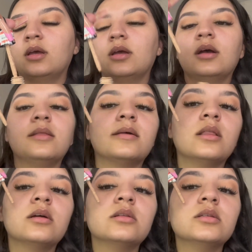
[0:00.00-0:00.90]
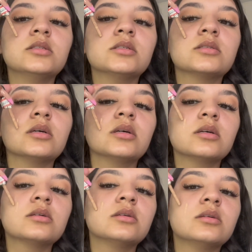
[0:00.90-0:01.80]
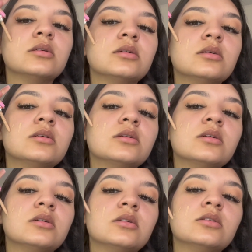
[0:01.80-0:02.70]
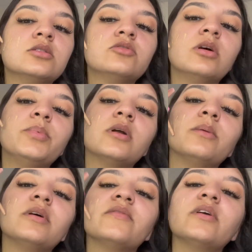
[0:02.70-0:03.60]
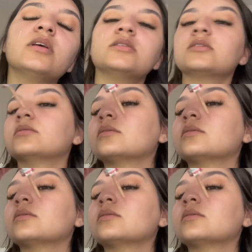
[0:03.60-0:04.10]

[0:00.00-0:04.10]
and then I literally just like drip it on my face.